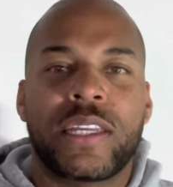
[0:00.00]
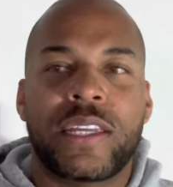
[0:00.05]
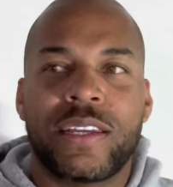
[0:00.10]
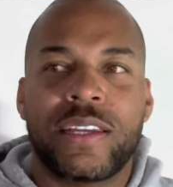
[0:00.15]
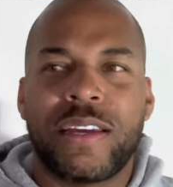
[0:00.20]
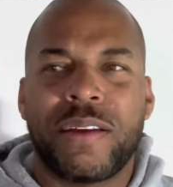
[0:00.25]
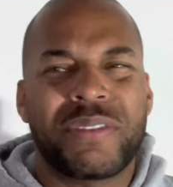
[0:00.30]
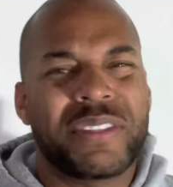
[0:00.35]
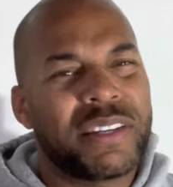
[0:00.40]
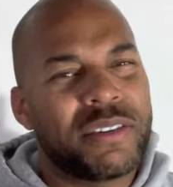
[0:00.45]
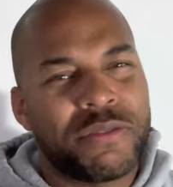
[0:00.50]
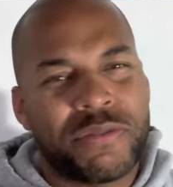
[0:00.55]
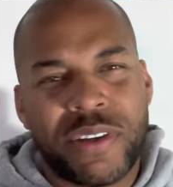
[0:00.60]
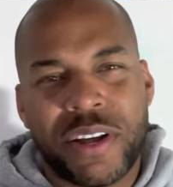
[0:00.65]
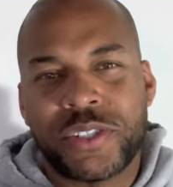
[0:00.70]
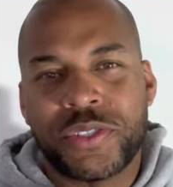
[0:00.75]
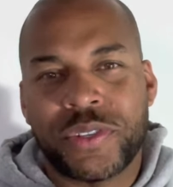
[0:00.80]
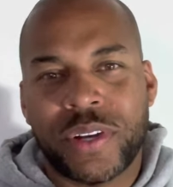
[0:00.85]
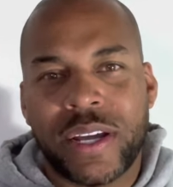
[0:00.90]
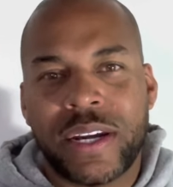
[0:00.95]
I was getting
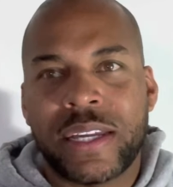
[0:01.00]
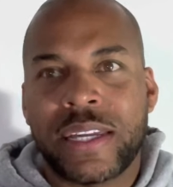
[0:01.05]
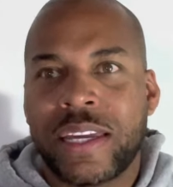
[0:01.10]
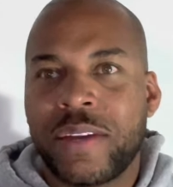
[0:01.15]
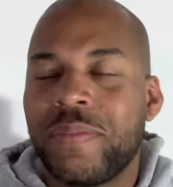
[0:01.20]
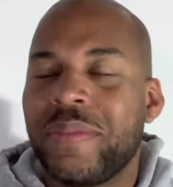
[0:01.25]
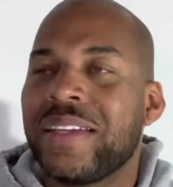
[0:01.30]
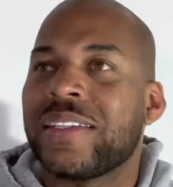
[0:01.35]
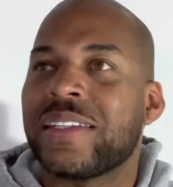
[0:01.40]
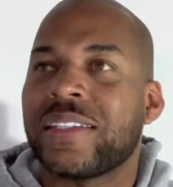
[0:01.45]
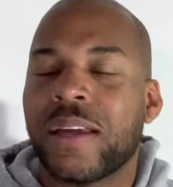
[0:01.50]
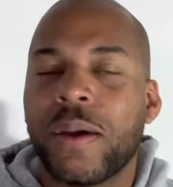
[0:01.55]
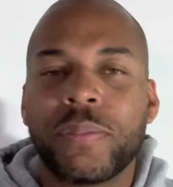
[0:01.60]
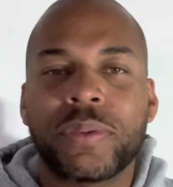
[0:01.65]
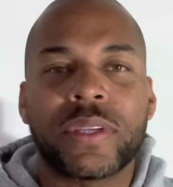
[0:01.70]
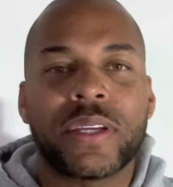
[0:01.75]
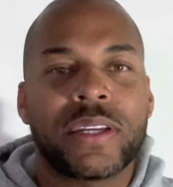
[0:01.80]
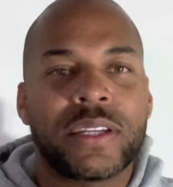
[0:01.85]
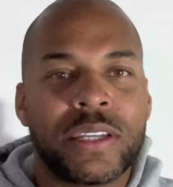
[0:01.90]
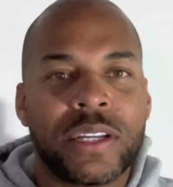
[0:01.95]
frustrated. Give me
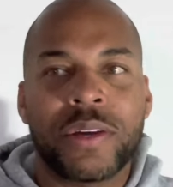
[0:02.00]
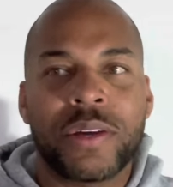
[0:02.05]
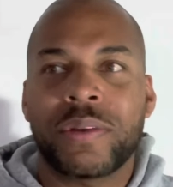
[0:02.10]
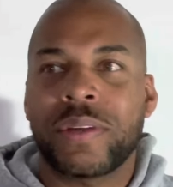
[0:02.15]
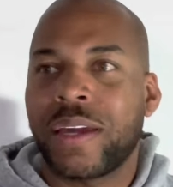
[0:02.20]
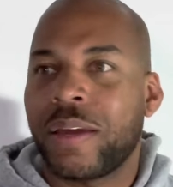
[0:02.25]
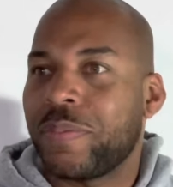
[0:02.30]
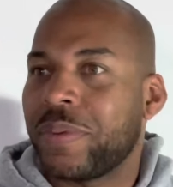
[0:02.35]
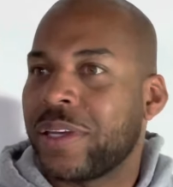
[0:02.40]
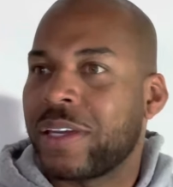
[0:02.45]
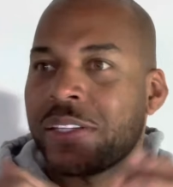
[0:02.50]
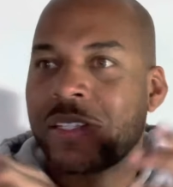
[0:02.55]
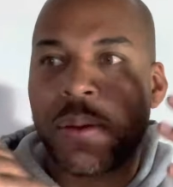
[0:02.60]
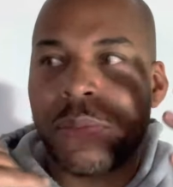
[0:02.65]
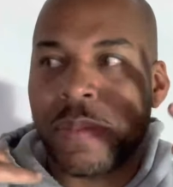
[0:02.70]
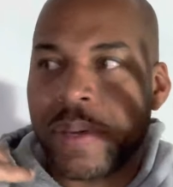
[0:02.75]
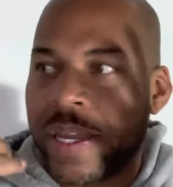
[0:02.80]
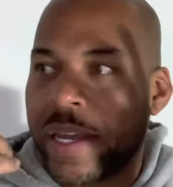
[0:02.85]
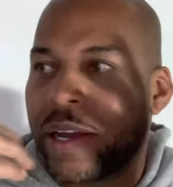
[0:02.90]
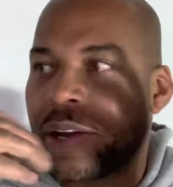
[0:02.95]
something, because I'm
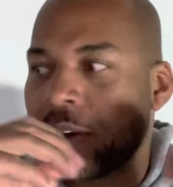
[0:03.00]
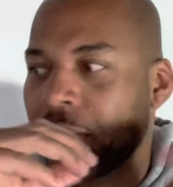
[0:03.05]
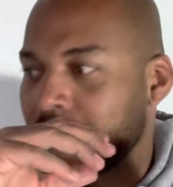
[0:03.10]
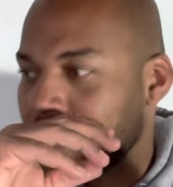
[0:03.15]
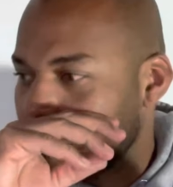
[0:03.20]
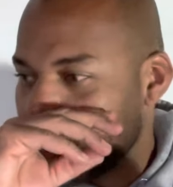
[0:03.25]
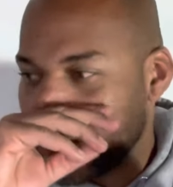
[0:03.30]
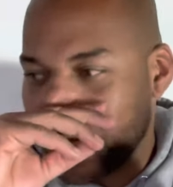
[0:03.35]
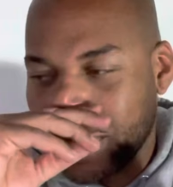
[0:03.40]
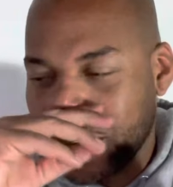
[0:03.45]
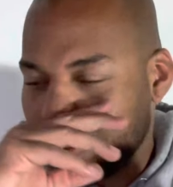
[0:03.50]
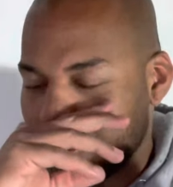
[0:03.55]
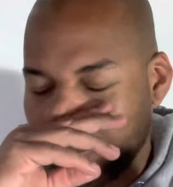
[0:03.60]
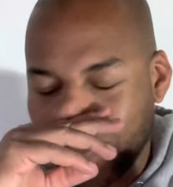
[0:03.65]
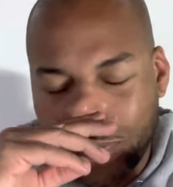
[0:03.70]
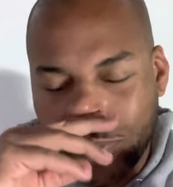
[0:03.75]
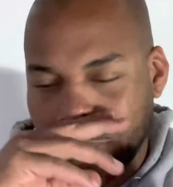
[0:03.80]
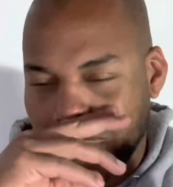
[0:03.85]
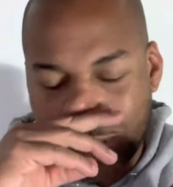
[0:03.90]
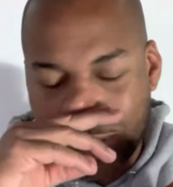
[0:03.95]
here
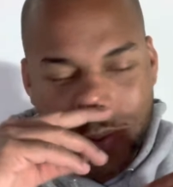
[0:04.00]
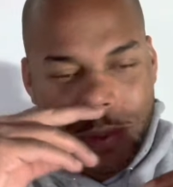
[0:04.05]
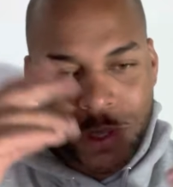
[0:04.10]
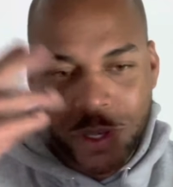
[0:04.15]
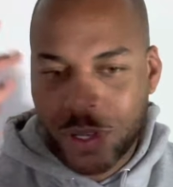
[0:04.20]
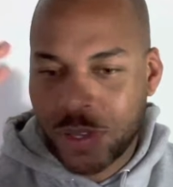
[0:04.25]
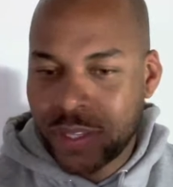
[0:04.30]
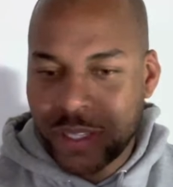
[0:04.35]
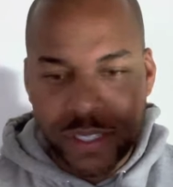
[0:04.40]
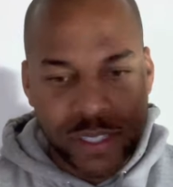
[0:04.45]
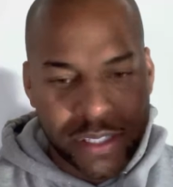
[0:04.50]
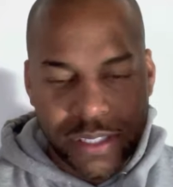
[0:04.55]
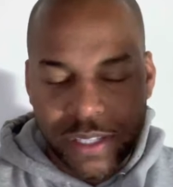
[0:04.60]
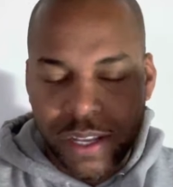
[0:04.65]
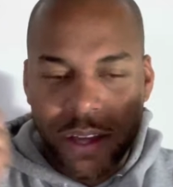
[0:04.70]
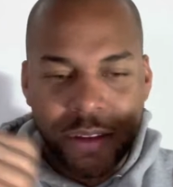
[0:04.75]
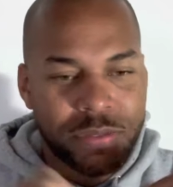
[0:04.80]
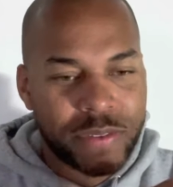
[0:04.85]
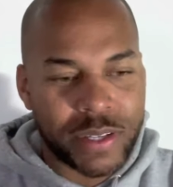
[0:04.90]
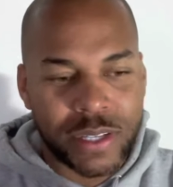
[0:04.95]
doing all this
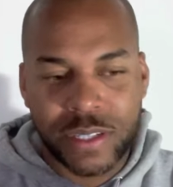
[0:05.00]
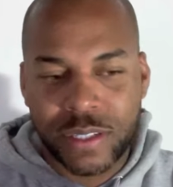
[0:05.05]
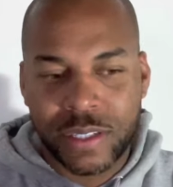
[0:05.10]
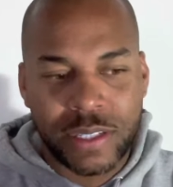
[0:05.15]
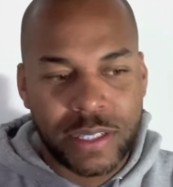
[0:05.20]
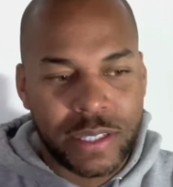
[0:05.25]
stuff and,